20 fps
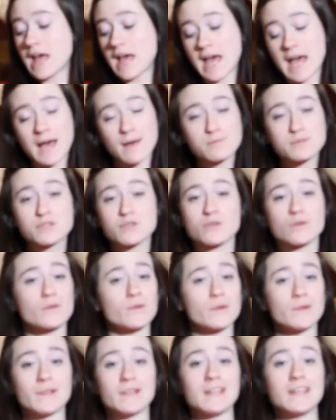
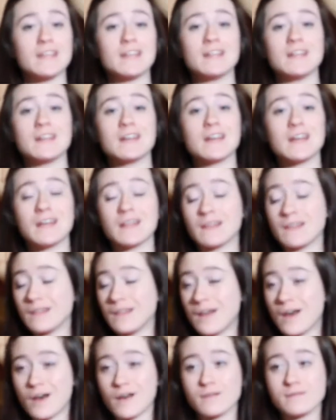absolutely
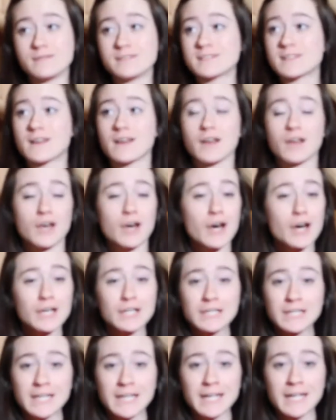loves
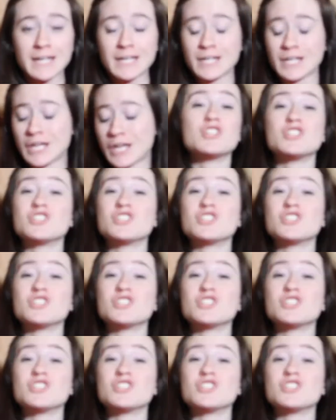cuddling.